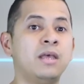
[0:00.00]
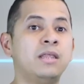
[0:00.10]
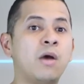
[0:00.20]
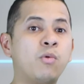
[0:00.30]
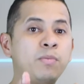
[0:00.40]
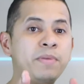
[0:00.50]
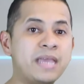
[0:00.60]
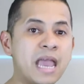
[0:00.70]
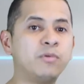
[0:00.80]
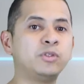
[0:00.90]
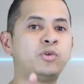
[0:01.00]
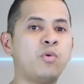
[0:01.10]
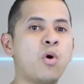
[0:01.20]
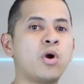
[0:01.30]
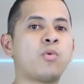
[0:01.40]
that will be able to
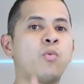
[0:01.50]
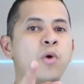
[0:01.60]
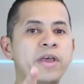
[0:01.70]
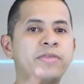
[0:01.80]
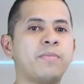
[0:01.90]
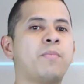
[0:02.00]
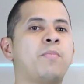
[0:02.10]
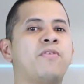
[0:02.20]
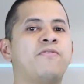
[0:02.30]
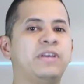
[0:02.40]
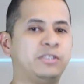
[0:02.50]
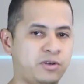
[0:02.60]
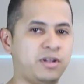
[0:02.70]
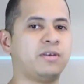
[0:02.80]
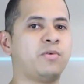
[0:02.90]
work with
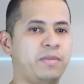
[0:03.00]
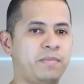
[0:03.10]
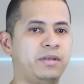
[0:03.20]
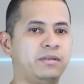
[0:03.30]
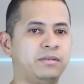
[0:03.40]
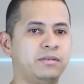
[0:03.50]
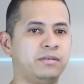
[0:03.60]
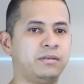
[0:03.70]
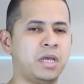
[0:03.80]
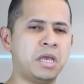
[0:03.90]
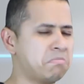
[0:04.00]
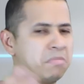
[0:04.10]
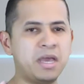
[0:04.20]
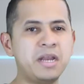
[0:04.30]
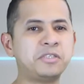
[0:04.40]
professional equipment.
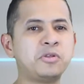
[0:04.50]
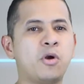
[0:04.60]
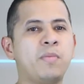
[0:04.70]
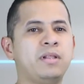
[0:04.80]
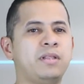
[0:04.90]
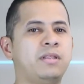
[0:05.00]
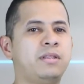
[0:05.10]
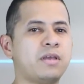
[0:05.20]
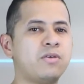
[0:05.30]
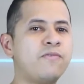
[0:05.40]
It is normal that you